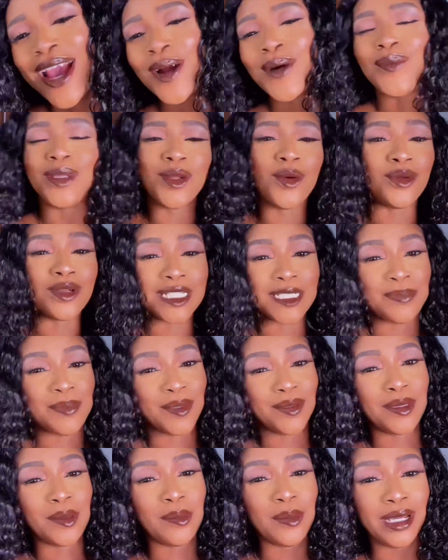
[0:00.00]
We don't want to
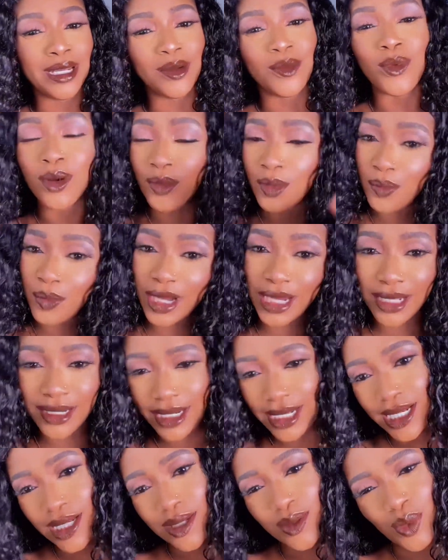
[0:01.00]
spill the beans on what we're bringing
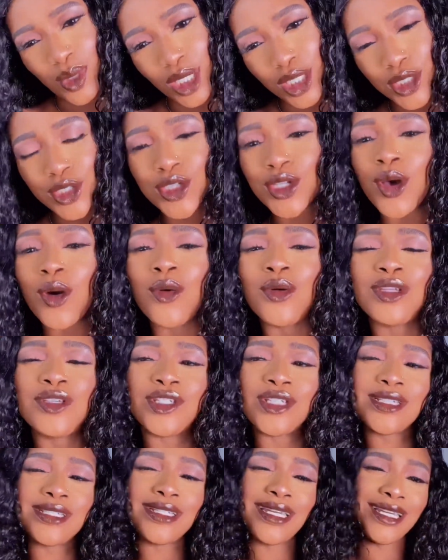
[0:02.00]
next week, so
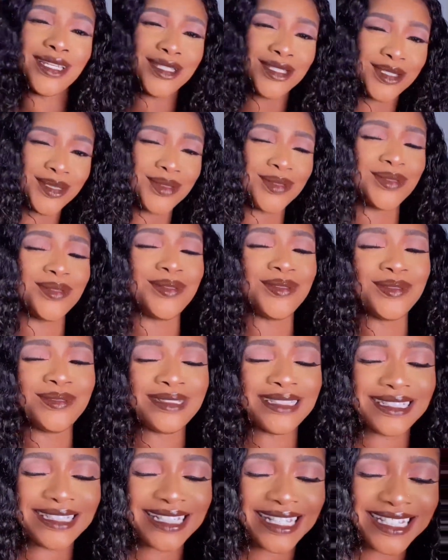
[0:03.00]
just stay
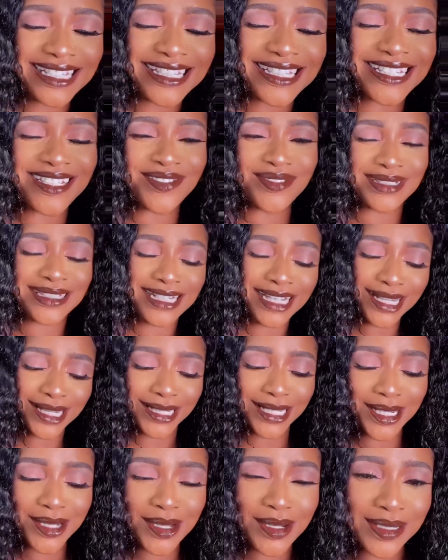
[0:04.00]
tuned, stay
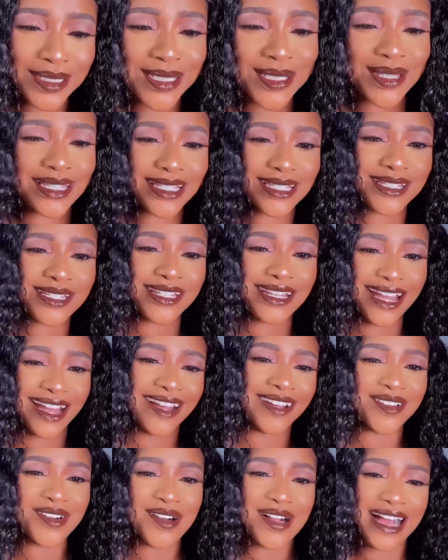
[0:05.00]
glued to this
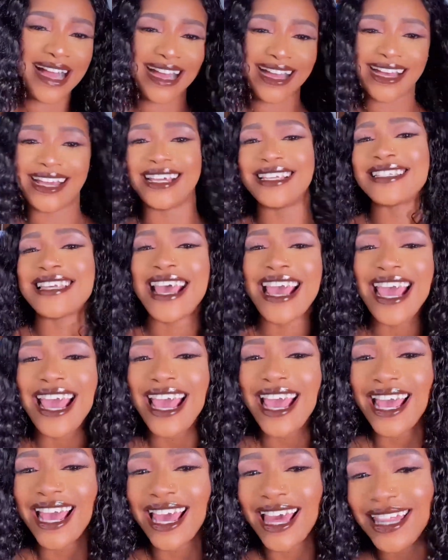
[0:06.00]
channel, guys.
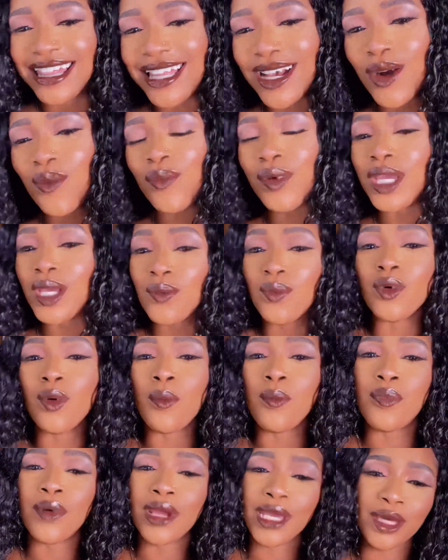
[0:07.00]
And then we will
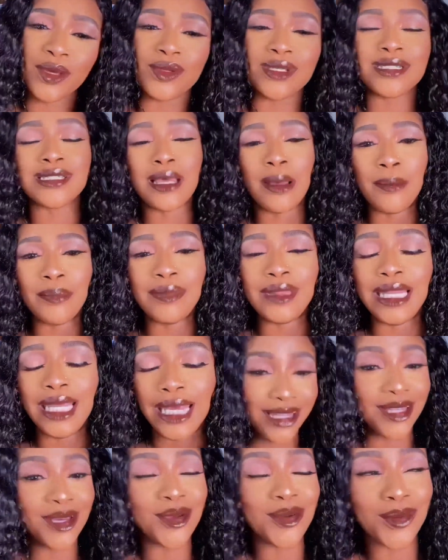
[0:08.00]
bring you
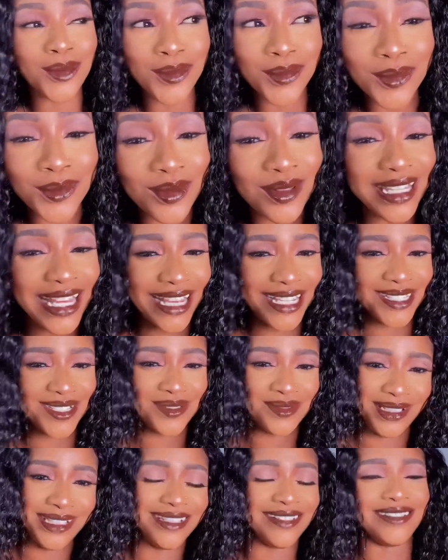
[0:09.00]
something cool next
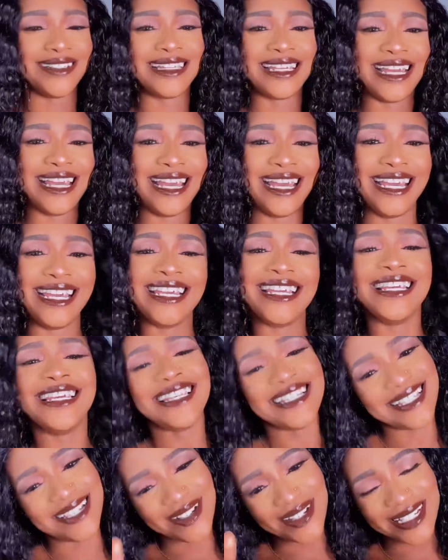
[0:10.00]
week, okay?
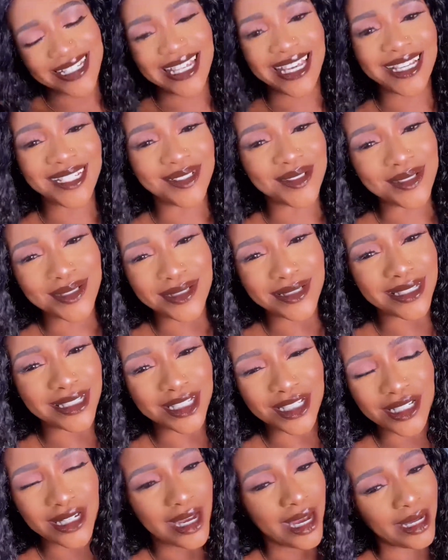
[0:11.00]
So stay glued to
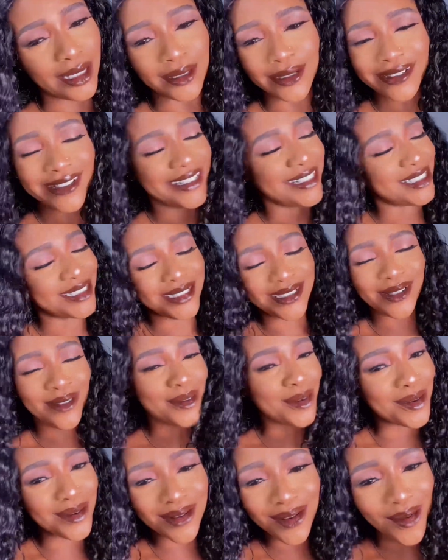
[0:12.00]
this channel.
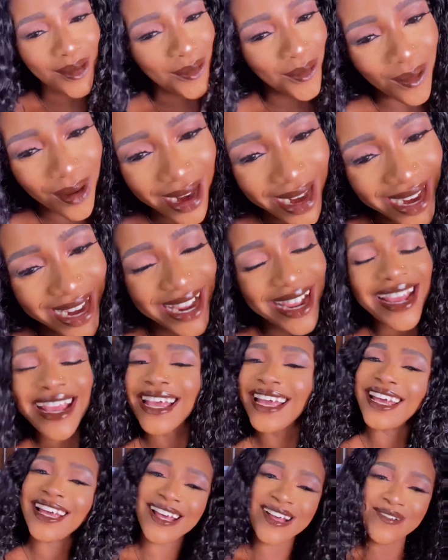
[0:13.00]
Don't go nowhere.
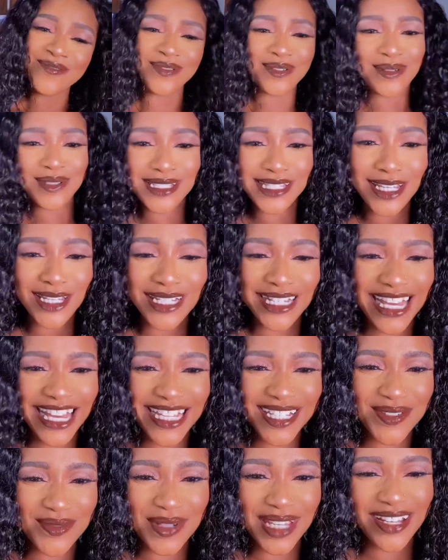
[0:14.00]
We'll see you
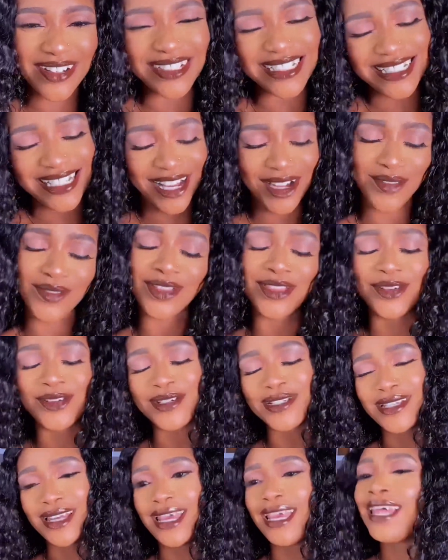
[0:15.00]
next week on Sanctified
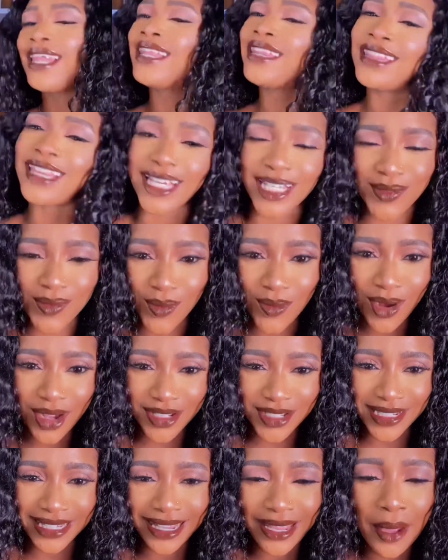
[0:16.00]
Thursday. Thanks for
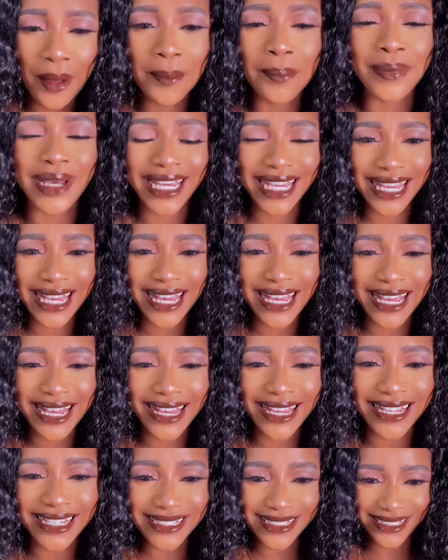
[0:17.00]
watching. Bye
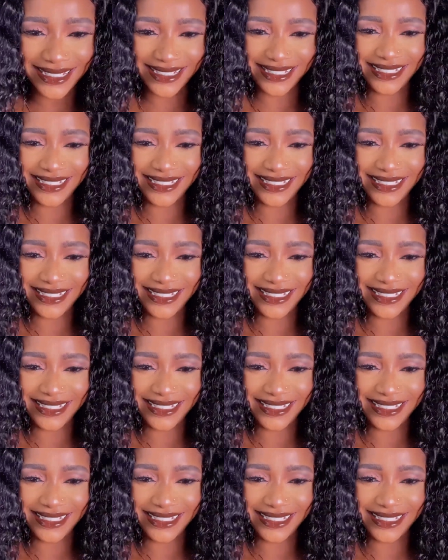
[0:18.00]
guys.